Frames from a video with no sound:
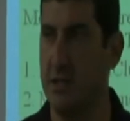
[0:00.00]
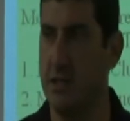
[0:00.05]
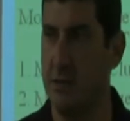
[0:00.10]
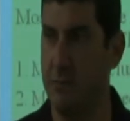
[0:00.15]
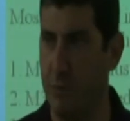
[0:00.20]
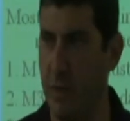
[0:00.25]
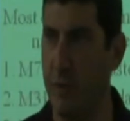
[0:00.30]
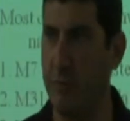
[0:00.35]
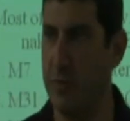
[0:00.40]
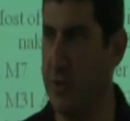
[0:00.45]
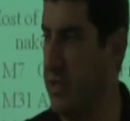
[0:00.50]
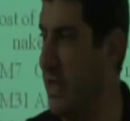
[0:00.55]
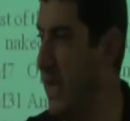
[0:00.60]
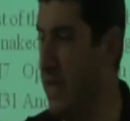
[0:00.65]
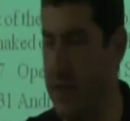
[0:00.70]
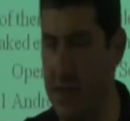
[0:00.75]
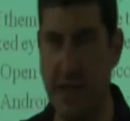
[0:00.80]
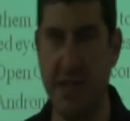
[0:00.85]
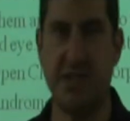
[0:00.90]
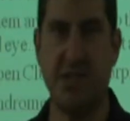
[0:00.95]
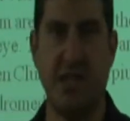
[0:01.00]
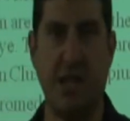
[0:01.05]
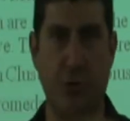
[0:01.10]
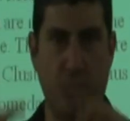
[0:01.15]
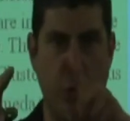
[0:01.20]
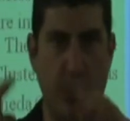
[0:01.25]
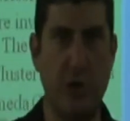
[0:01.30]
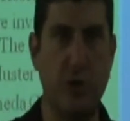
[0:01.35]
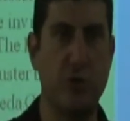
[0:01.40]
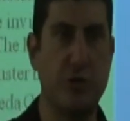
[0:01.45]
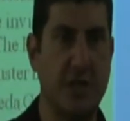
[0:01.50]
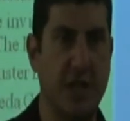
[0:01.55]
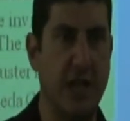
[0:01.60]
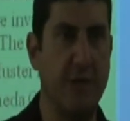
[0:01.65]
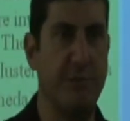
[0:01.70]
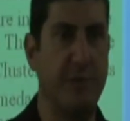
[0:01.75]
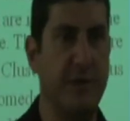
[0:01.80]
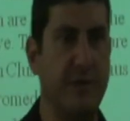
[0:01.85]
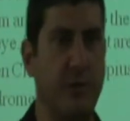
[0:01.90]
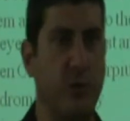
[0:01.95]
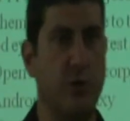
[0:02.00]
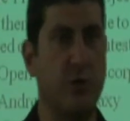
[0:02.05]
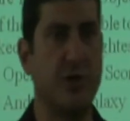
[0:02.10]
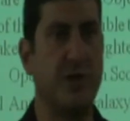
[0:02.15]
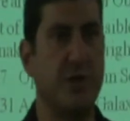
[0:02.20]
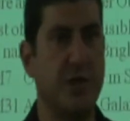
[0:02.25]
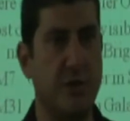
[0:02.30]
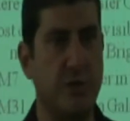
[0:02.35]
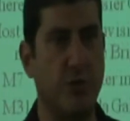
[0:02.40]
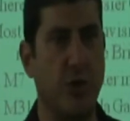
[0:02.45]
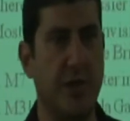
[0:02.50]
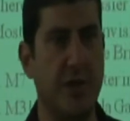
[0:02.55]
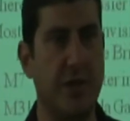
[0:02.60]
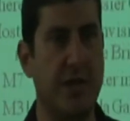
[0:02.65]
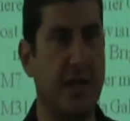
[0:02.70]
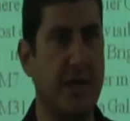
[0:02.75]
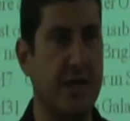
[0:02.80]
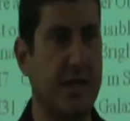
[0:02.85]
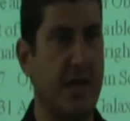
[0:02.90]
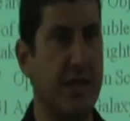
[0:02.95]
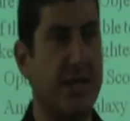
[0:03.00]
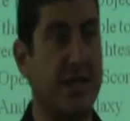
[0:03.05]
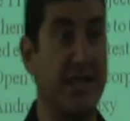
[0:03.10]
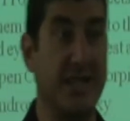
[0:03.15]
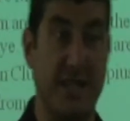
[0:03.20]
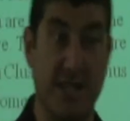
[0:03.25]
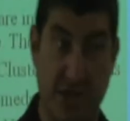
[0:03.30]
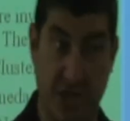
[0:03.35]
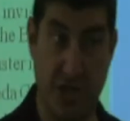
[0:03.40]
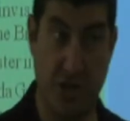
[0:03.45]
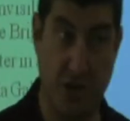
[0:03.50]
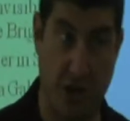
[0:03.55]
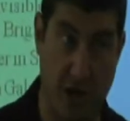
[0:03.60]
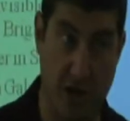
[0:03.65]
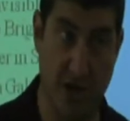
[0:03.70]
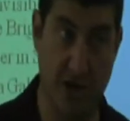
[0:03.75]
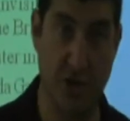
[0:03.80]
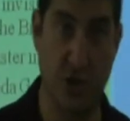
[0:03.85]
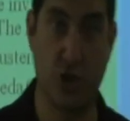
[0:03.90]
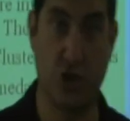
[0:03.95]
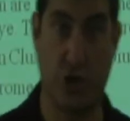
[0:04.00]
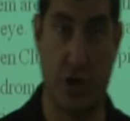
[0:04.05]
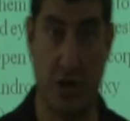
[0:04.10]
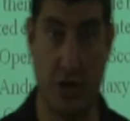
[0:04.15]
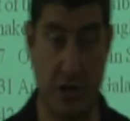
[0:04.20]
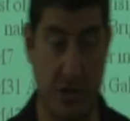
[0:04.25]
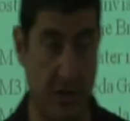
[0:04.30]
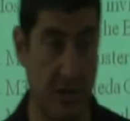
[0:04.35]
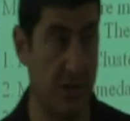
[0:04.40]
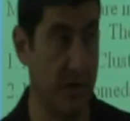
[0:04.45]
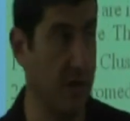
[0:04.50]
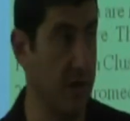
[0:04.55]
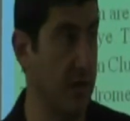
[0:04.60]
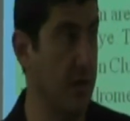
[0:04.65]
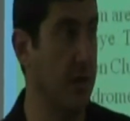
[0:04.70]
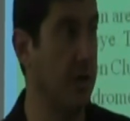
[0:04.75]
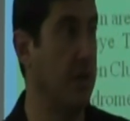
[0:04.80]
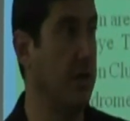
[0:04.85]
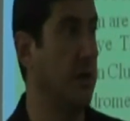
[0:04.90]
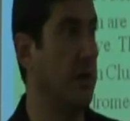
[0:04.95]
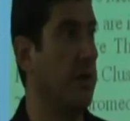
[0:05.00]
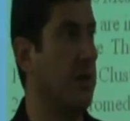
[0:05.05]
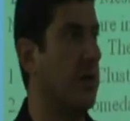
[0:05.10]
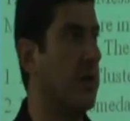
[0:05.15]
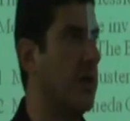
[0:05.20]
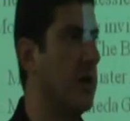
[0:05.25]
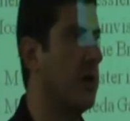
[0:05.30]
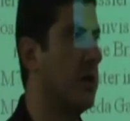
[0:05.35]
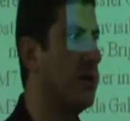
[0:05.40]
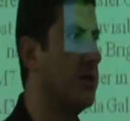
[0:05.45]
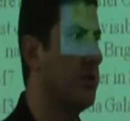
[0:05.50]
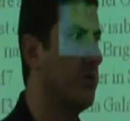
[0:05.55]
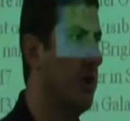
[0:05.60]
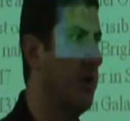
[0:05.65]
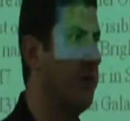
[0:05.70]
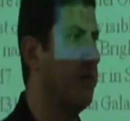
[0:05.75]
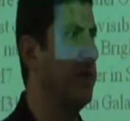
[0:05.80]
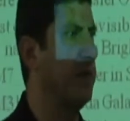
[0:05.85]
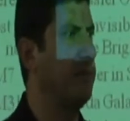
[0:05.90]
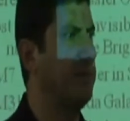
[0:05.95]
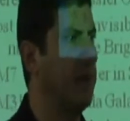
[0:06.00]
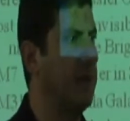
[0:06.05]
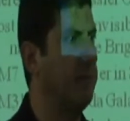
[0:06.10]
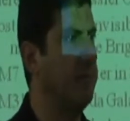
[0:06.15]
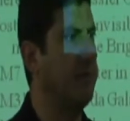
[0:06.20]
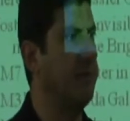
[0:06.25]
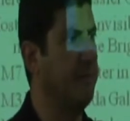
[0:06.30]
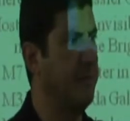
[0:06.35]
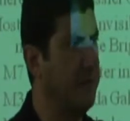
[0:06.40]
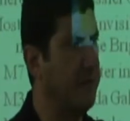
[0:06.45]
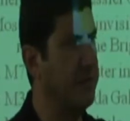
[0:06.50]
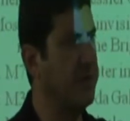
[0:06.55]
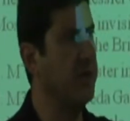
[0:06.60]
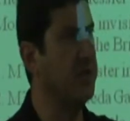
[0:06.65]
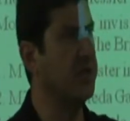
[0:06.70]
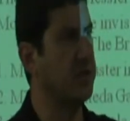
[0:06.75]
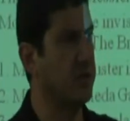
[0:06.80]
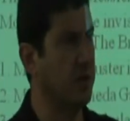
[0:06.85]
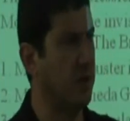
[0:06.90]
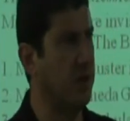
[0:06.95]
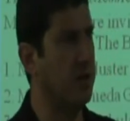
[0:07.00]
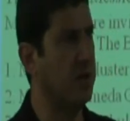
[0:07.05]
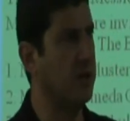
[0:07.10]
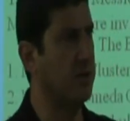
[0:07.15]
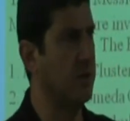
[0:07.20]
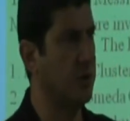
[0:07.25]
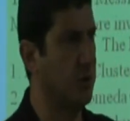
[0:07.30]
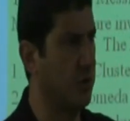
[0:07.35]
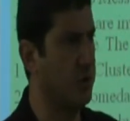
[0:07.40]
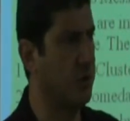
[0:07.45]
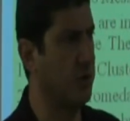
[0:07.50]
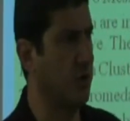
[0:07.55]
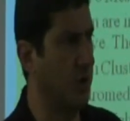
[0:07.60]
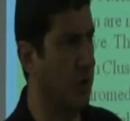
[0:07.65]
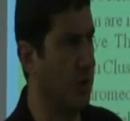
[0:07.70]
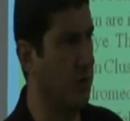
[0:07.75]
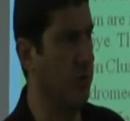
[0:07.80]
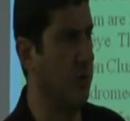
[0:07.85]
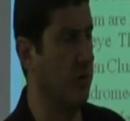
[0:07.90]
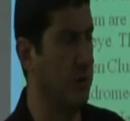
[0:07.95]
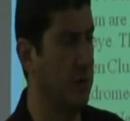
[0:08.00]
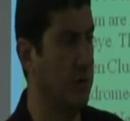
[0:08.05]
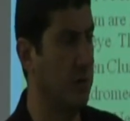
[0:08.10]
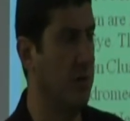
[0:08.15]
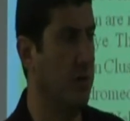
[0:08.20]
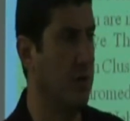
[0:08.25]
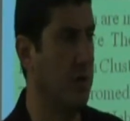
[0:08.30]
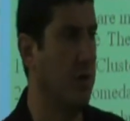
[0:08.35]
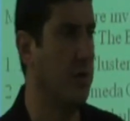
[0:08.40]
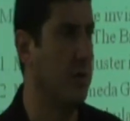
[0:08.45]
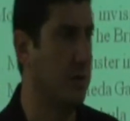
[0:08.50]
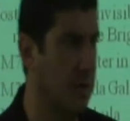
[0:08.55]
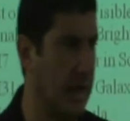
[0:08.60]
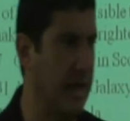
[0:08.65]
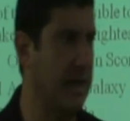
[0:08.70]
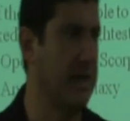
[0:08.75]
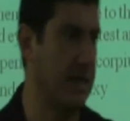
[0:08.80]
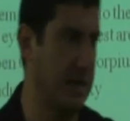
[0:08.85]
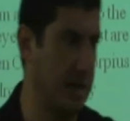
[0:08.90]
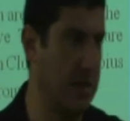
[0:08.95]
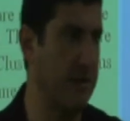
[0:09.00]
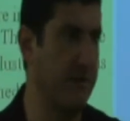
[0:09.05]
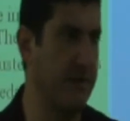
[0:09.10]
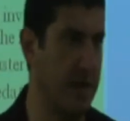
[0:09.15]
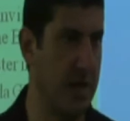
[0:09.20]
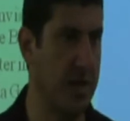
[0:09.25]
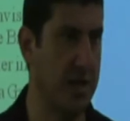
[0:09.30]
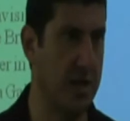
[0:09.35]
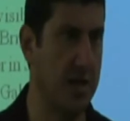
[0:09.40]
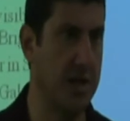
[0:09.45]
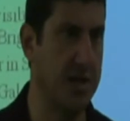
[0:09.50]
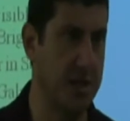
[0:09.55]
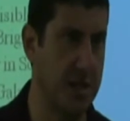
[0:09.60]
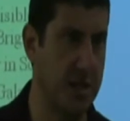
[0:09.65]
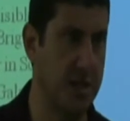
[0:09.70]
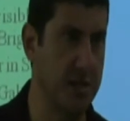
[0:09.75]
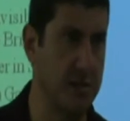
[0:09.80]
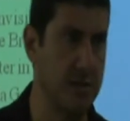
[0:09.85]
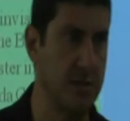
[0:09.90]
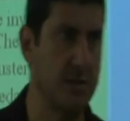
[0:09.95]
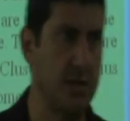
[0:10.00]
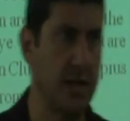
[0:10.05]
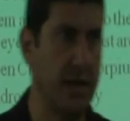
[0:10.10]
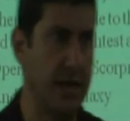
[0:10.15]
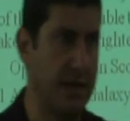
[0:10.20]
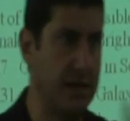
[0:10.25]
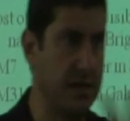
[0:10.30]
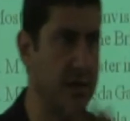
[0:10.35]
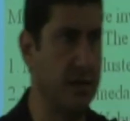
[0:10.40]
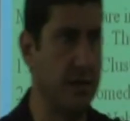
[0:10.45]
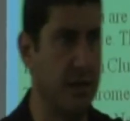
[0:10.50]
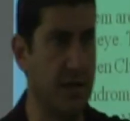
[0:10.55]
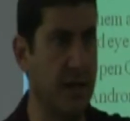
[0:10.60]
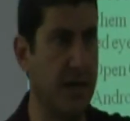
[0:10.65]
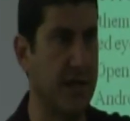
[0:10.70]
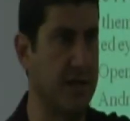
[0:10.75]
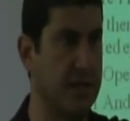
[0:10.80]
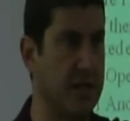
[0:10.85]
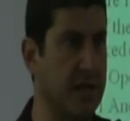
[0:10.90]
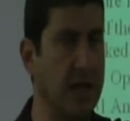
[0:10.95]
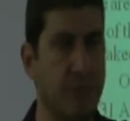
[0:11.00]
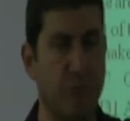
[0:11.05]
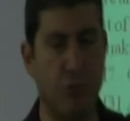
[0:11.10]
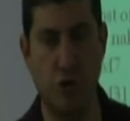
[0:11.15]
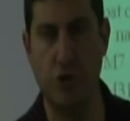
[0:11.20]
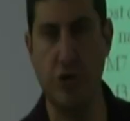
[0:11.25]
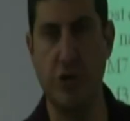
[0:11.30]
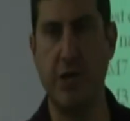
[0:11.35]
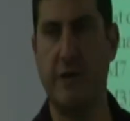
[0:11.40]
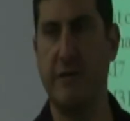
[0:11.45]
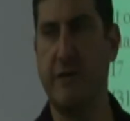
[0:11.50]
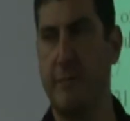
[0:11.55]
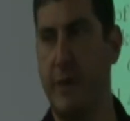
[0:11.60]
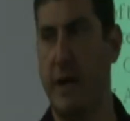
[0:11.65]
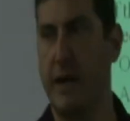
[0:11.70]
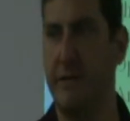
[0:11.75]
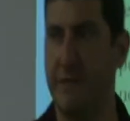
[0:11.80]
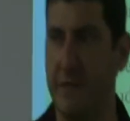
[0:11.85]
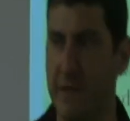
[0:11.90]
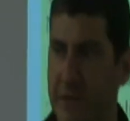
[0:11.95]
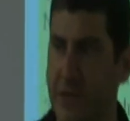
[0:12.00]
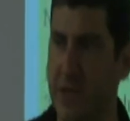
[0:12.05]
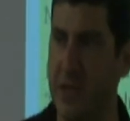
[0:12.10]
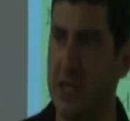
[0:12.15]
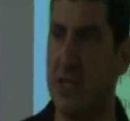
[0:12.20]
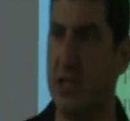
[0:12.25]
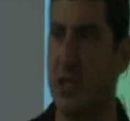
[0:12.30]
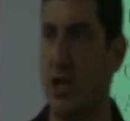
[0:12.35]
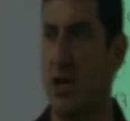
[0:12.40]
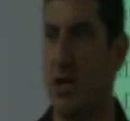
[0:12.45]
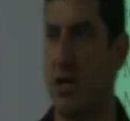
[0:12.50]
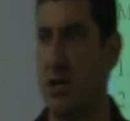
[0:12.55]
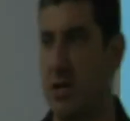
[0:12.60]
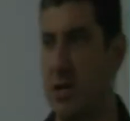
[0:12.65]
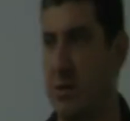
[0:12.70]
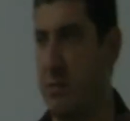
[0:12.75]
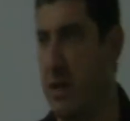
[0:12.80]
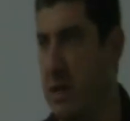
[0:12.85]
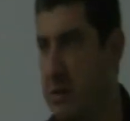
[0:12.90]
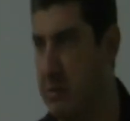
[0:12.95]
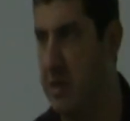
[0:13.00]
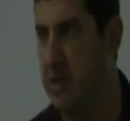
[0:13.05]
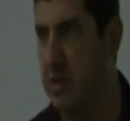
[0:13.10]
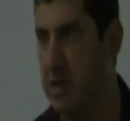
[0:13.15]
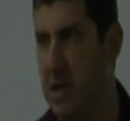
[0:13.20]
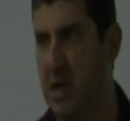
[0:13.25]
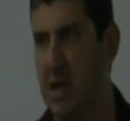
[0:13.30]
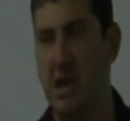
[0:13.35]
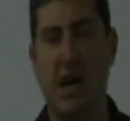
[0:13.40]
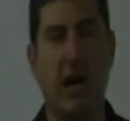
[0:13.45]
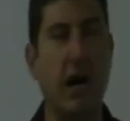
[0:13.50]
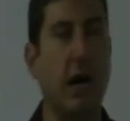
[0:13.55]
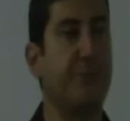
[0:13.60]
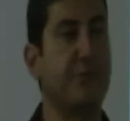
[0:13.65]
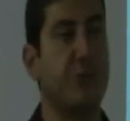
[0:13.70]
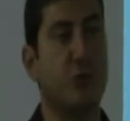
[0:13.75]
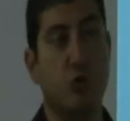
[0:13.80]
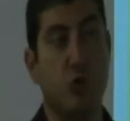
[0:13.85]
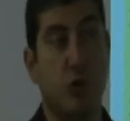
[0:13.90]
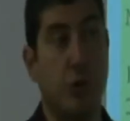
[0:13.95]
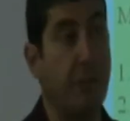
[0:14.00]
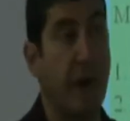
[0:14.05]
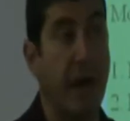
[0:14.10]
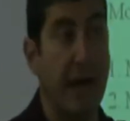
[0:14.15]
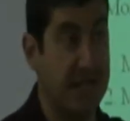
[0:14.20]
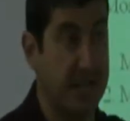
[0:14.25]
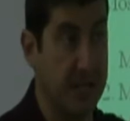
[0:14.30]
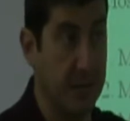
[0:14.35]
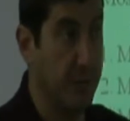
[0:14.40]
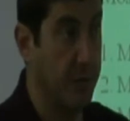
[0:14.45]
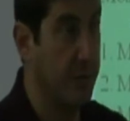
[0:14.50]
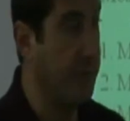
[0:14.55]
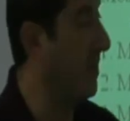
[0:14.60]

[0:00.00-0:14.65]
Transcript: remember that list that we looked at before, the one that says near stars chart? There's roughly maybe 50 stars or so that's kind of like our sun. Has it has a neighborhood of about 50 stars, maybe up to a maximum